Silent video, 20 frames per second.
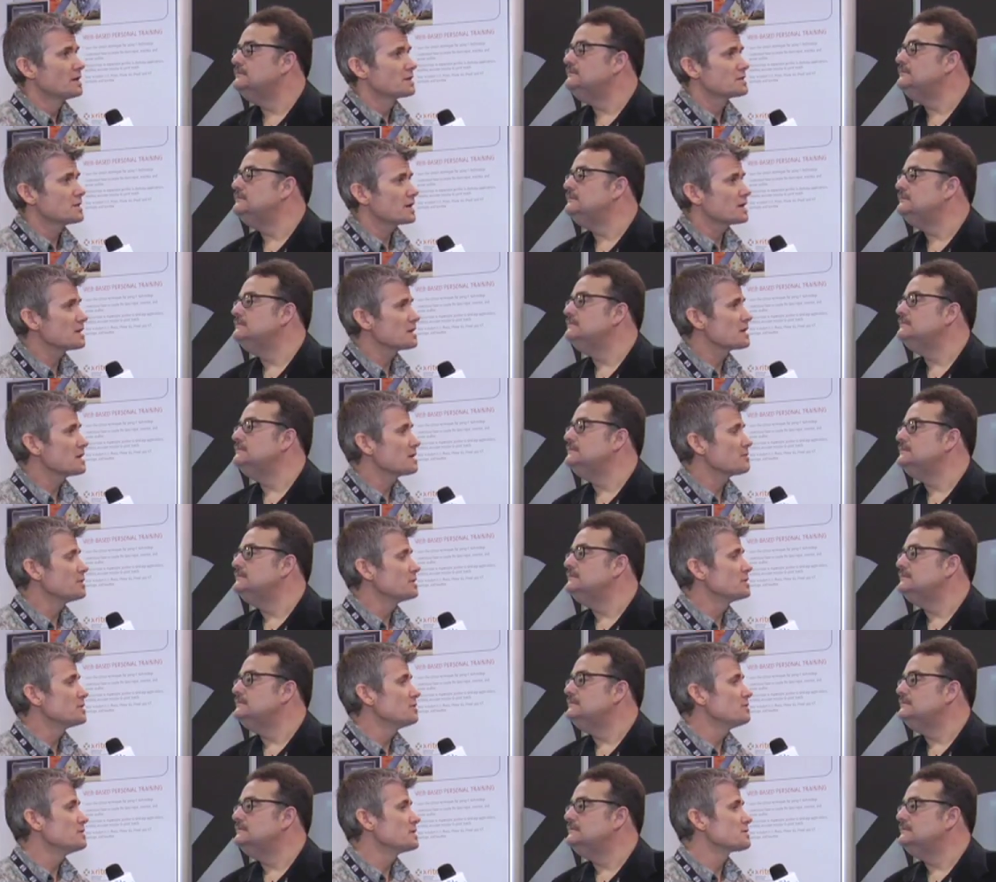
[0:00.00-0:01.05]
Speaker 1: Second thing we
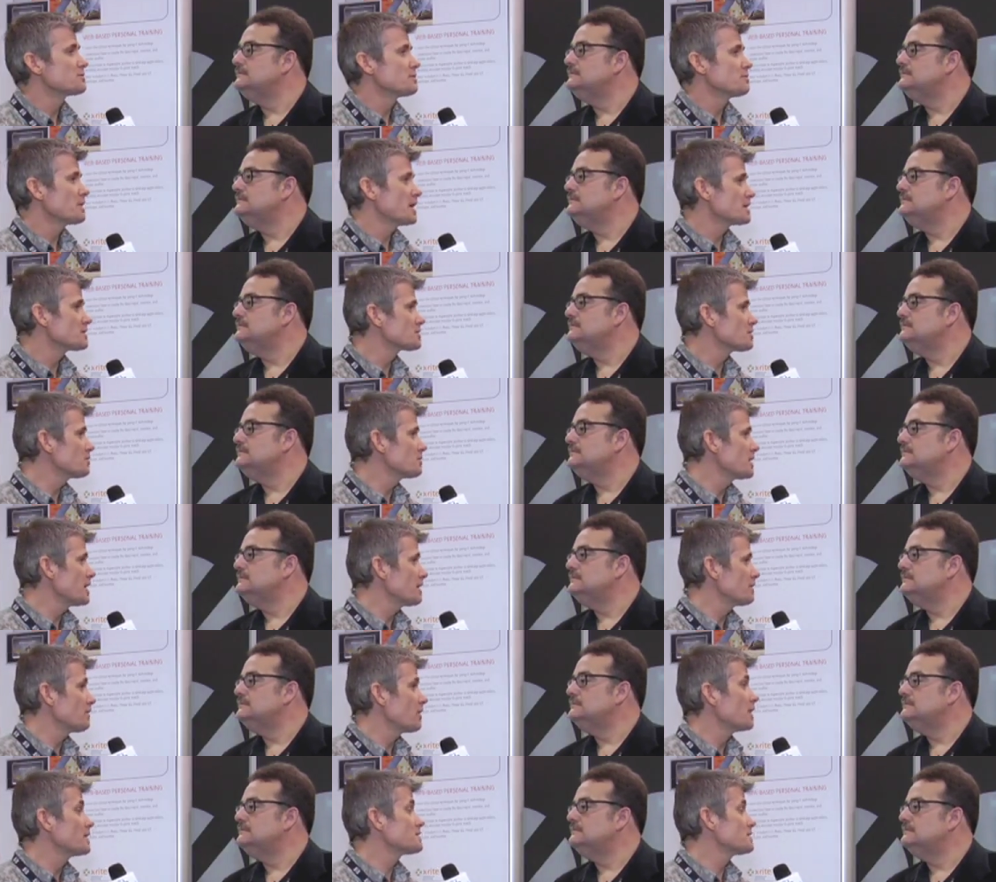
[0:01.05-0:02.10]
do is we make sure we
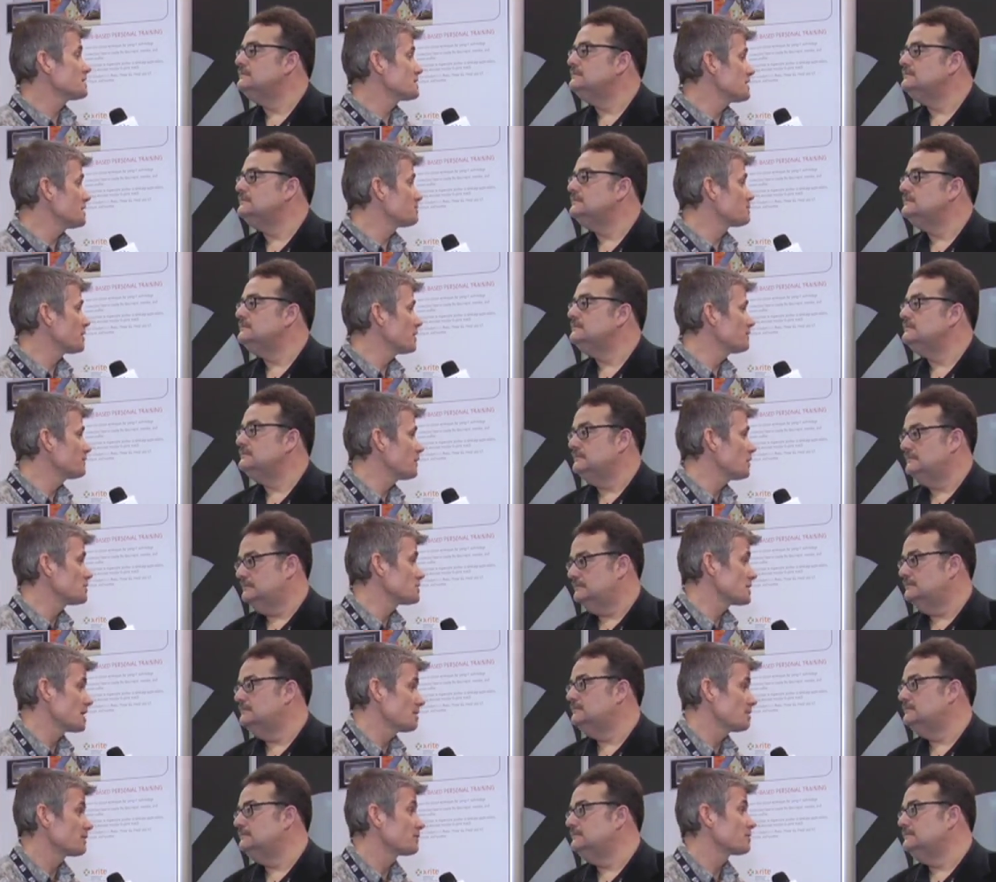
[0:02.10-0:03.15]
have ICC
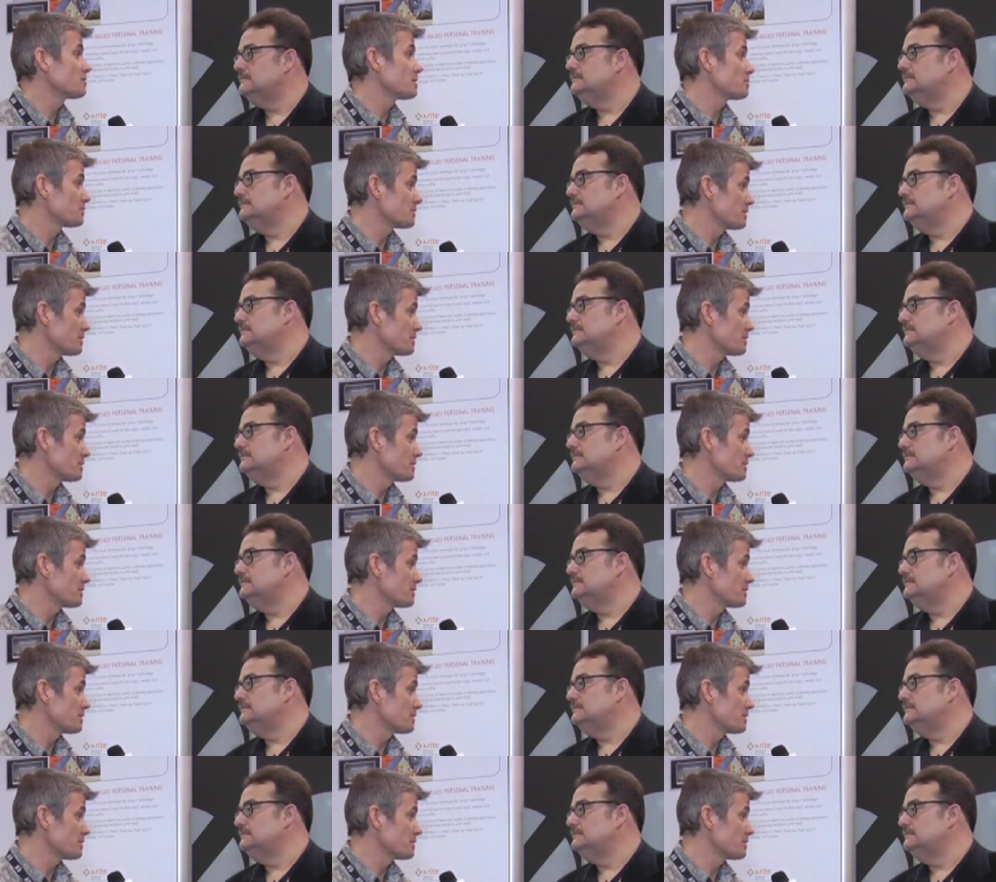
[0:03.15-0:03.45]
profiles coming from the